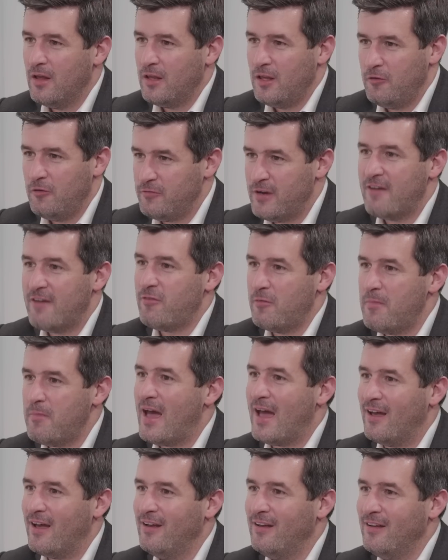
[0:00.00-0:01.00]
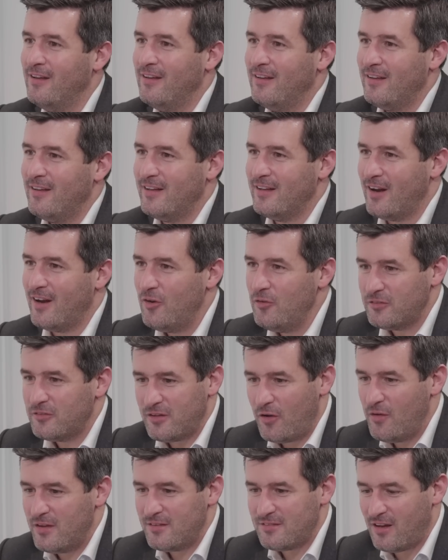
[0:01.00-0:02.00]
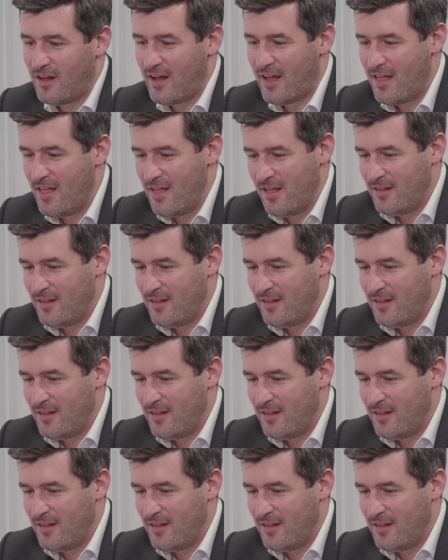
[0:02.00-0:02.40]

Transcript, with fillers: you've never met, you know. So it's like